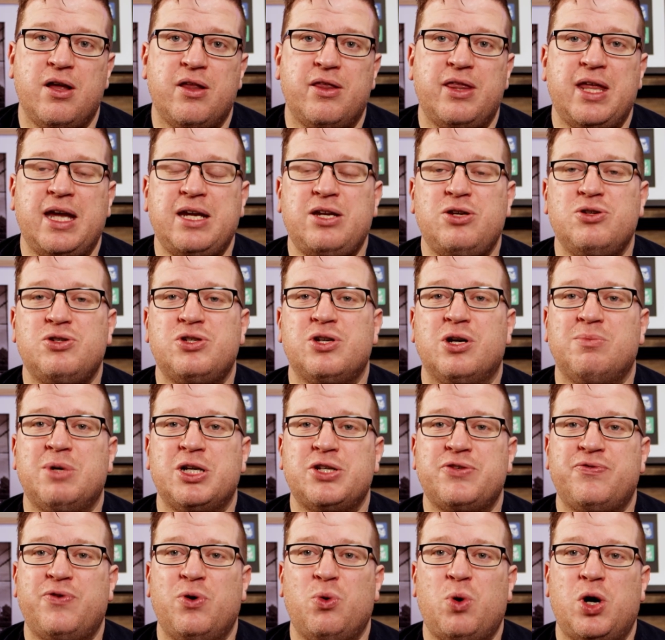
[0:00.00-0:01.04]
Thank you so
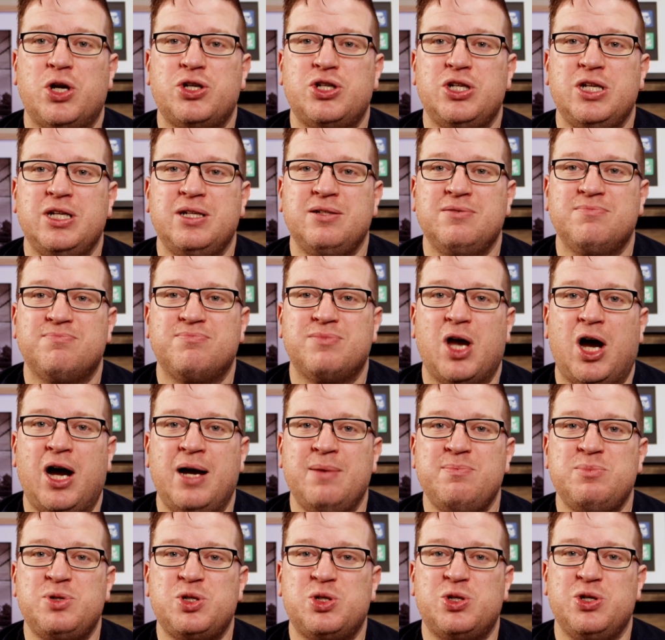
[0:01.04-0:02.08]
much for watching.
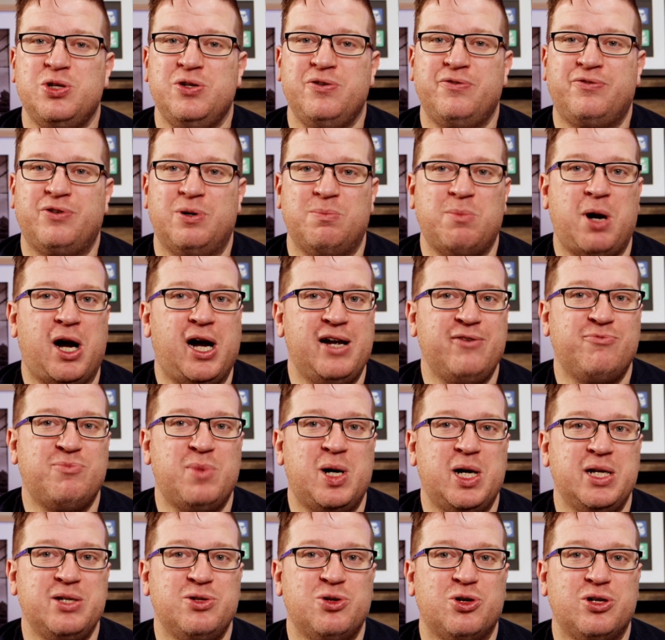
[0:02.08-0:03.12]
I'm Stu from Hive
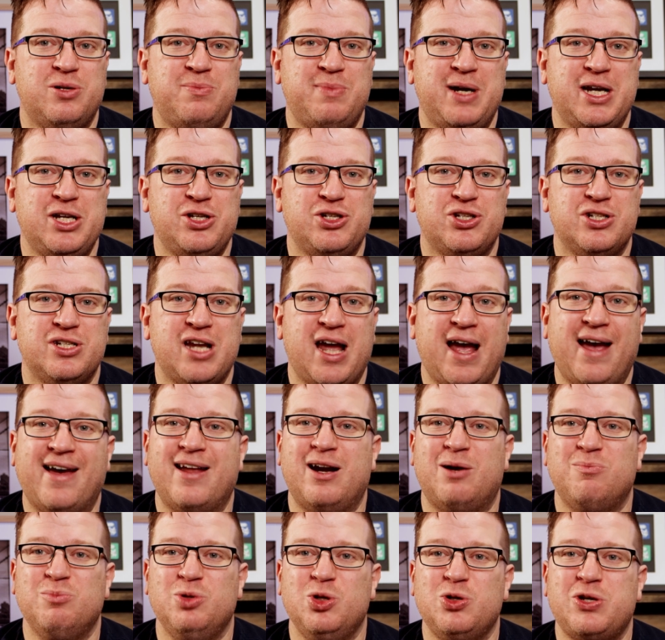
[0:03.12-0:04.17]
Mind Automation and
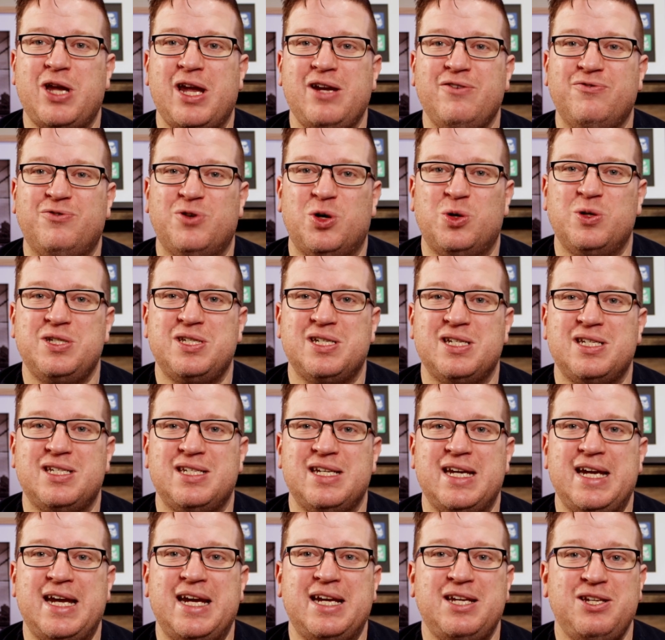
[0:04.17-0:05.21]
I'm looking forward to
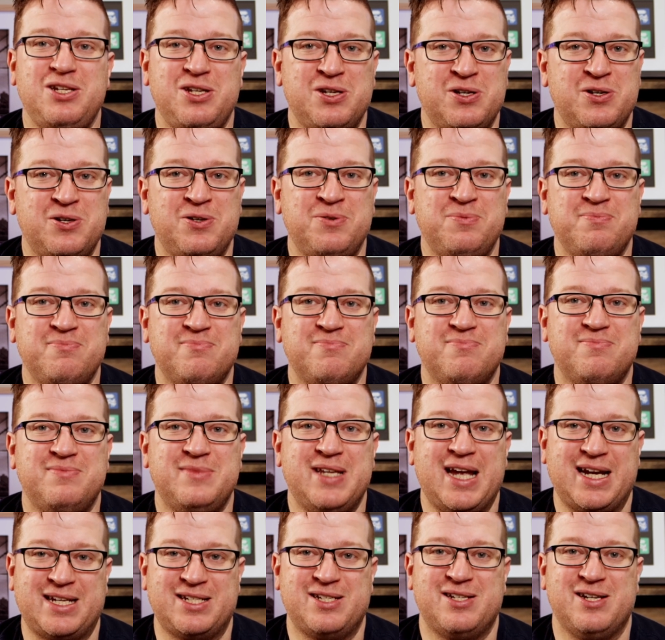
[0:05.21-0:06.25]
seeing you
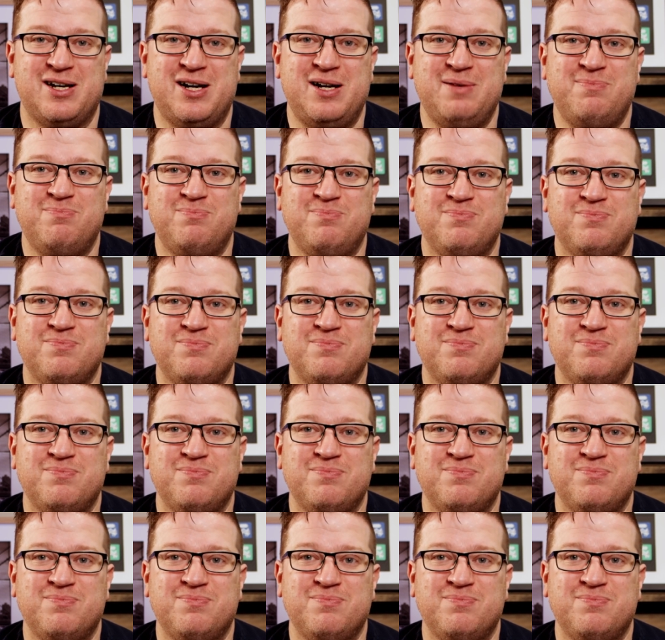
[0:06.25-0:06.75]
next time.